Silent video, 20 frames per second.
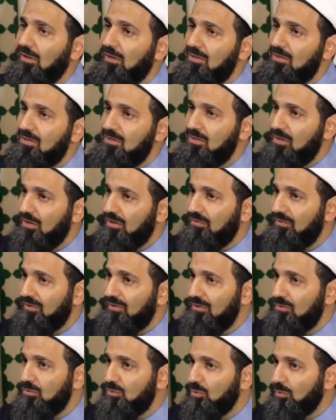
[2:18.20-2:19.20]

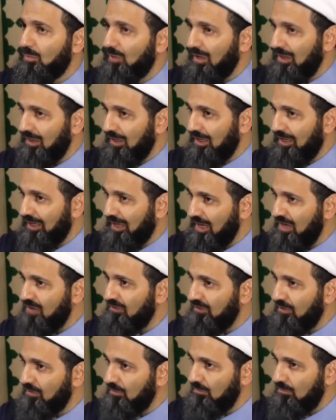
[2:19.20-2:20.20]
servant whom Allah
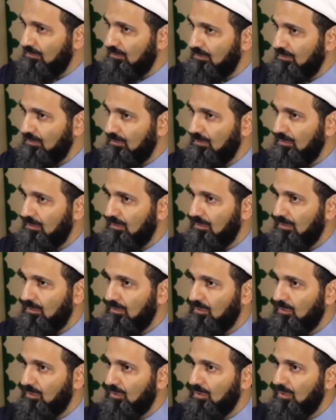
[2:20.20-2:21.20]
gave him
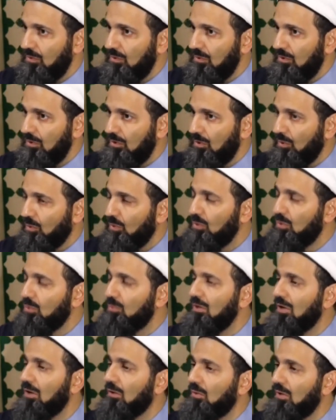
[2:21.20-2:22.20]

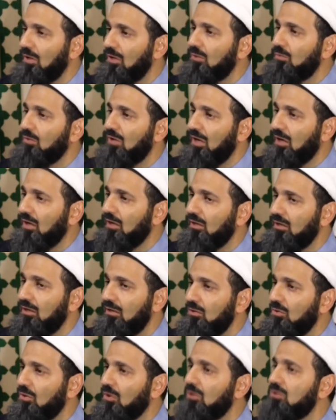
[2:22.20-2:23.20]
ulum al-awwaleen
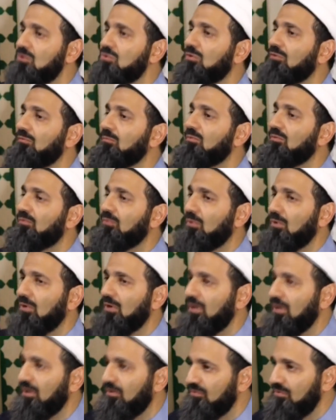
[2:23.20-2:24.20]
wal-akhirin, knowledge of before
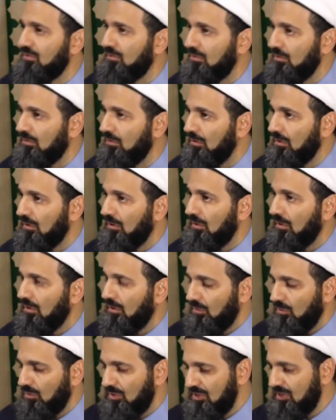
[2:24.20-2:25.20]
and after.
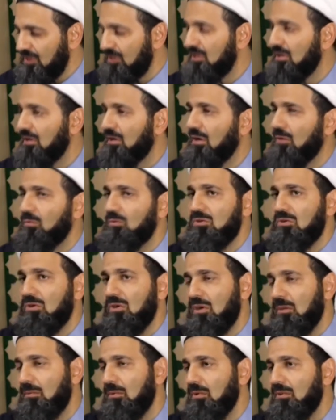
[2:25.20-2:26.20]
We sit here and we
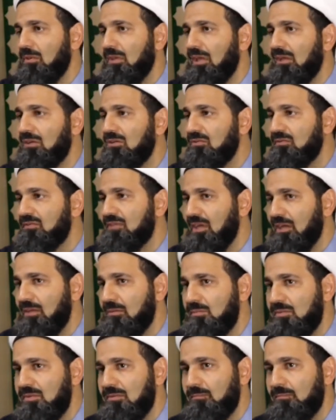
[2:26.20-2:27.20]
talk about the end of
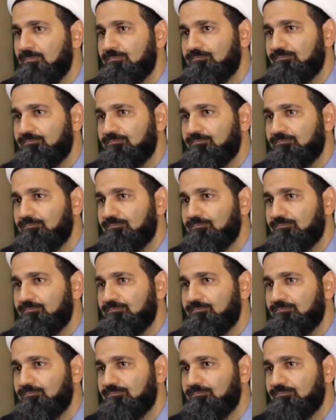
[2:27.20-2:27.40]
times